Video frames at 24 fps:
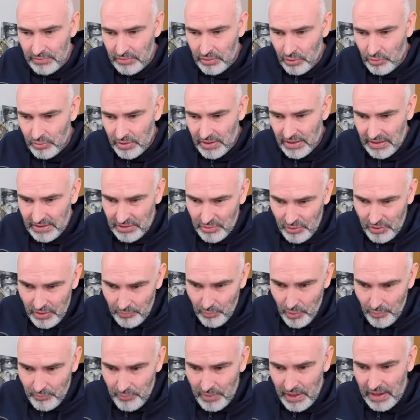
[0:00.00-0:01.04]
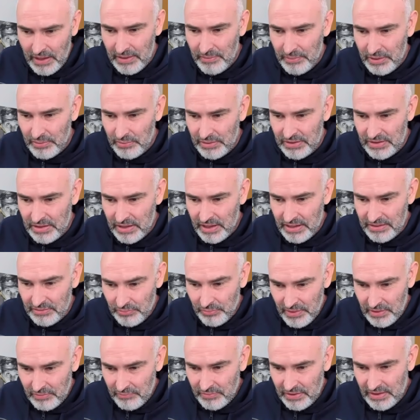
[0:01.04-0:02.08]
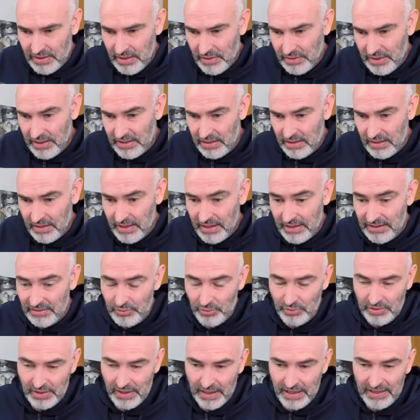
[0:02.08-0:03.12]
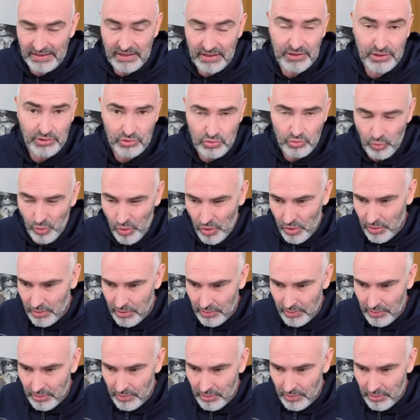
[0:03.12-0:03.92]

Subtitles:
So he's going to bombard me with checks from every direction, and it's going to end in a draw.